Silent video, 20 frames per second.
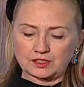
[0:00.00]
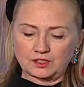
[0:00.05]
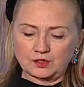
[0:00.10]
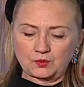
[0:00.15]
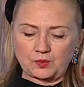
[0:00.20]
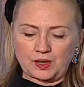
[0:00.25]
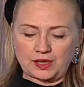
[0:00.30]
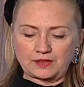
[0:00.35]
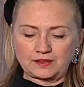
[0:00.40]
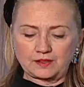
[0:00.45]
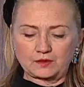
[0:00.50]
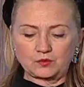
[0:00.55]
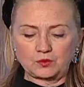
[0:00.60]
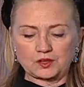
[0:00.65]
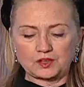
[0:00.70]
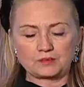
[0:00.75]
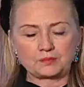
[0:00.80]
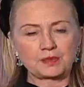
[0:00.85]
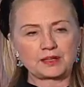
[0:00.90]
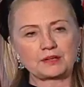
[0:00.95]
in a way that
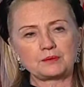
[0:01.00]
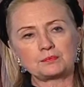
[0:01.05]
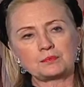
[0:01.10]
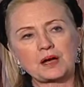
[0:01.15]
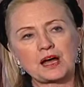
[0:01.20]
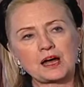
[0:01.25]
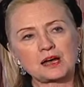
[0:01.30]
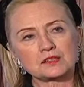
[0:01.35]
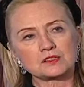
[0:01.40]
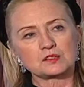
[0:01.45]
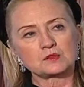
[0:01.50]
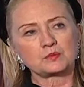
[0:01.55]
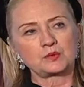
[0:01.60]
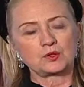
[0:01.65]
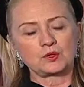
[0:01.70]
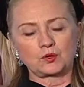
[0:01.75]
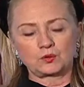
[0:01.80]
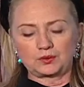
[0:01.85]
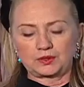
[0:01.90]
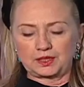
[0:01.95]
would have been
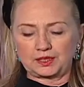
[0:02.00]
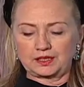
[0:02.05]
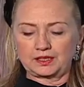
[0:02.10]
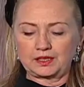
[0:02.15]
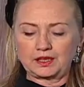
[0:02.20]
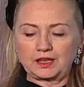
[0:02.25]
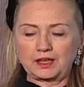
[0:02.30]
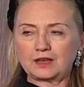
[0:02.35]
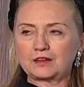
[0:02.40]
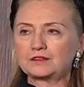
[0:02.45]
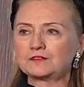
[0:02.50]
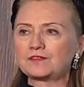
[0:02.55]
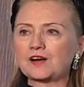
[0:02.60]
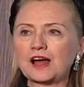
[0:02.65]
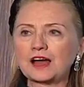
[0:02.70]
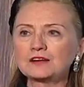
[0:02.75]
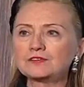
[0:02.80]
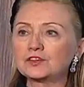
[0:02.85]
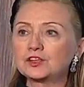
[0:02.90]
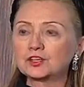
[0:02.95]
impossible only
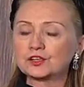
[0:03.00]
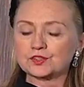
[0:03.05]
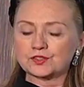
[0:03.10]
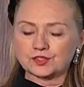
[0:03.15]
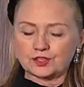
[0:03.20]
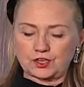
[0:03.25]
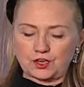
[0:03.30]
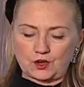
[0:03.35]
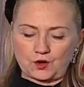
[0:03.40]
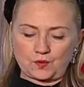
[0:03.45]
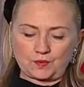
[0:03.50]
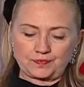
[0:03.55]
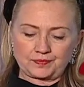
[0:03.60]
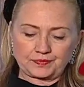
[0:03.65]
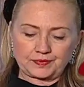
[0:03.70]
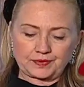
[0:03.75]
5 years ago.